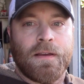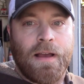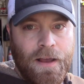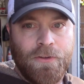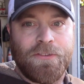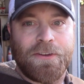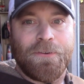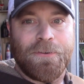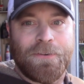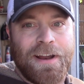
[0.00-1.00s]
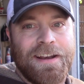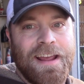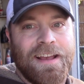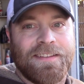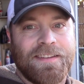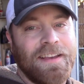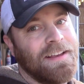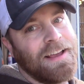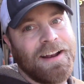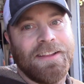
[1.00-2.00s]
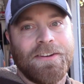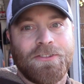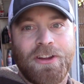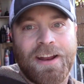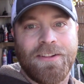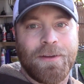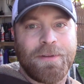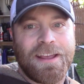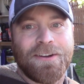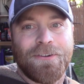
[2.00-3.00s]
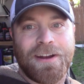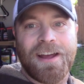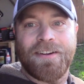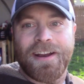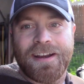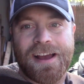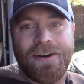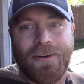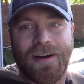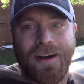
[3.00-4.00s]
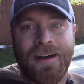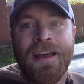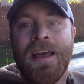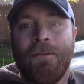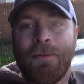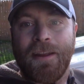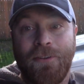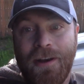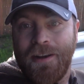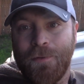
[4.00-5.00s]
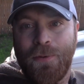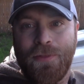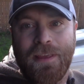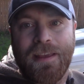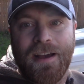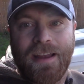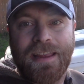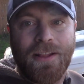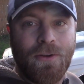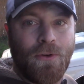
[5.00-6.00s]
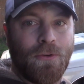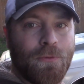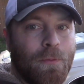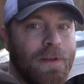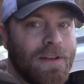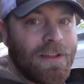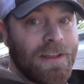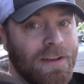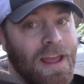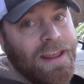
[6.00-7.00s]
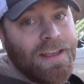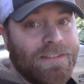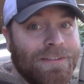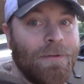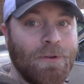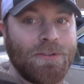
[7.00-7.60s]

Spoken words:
How's it going, Rednecks? Got a little channel update going on right now. Getting ready to put the yellow Oldsmobile in, I guess, summer